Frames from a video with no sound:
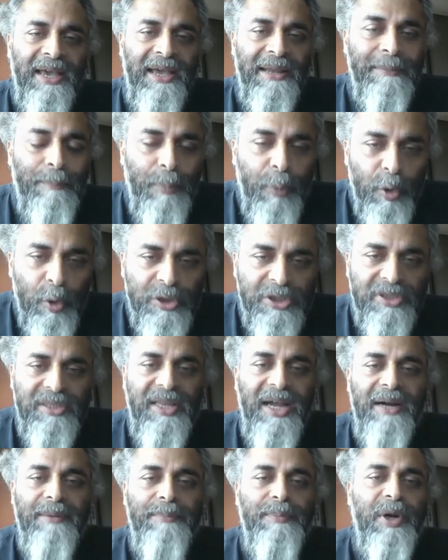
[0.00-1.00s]
and
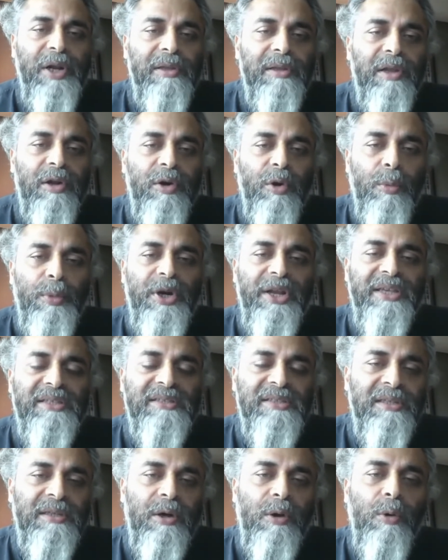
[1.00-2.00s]
push that particular
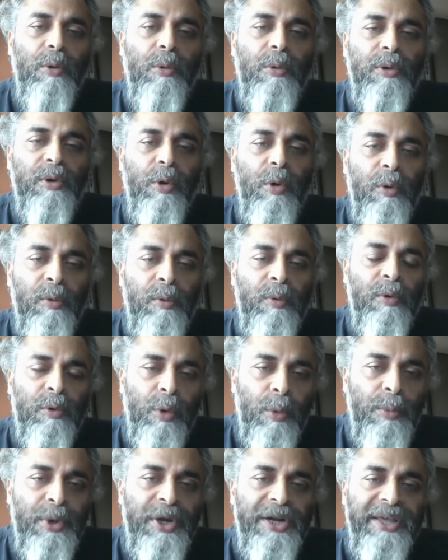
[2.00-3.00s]
robotics in the
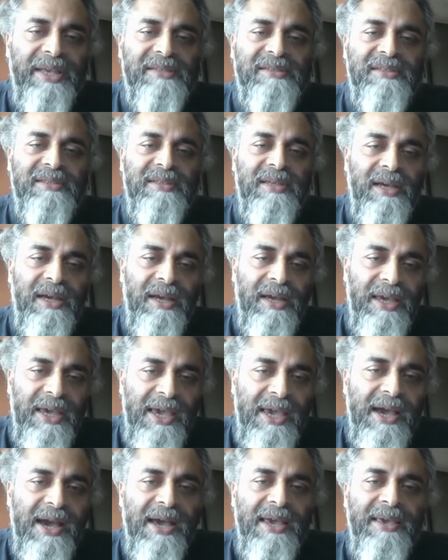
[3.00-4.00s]
robotics,
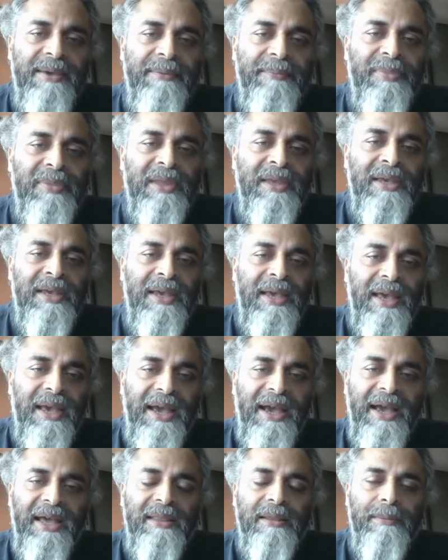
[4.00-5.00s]
AI,
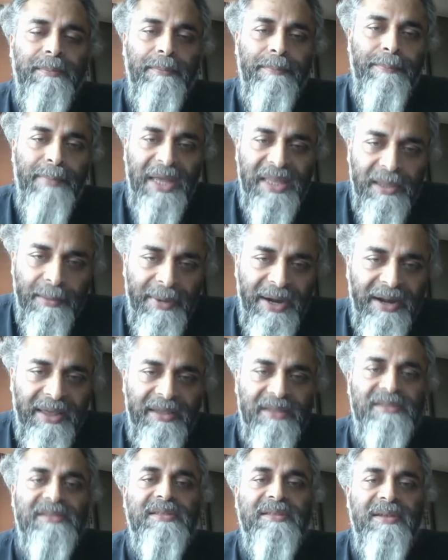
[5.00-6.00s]
and
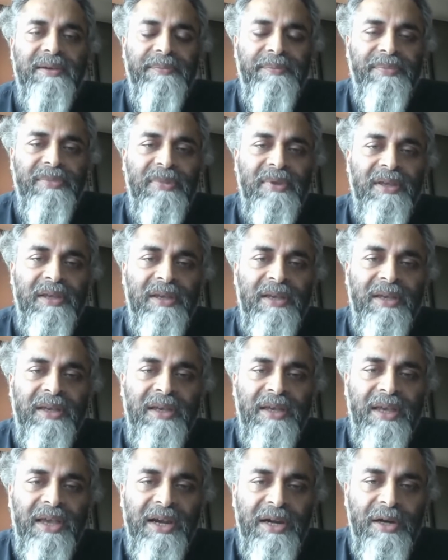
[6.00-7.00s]
mathematics
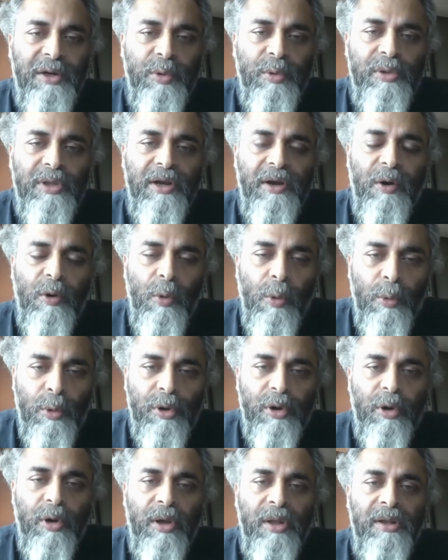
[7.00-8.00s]
into the
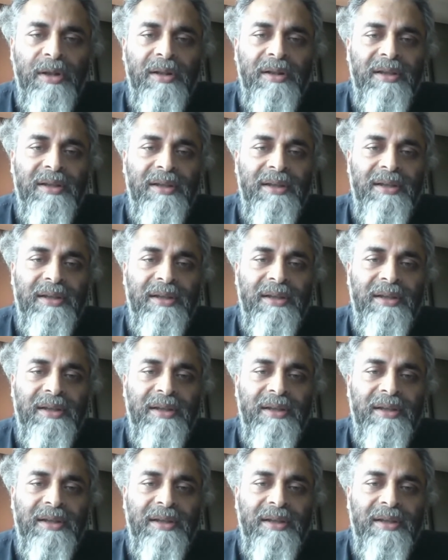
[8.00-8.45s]
overall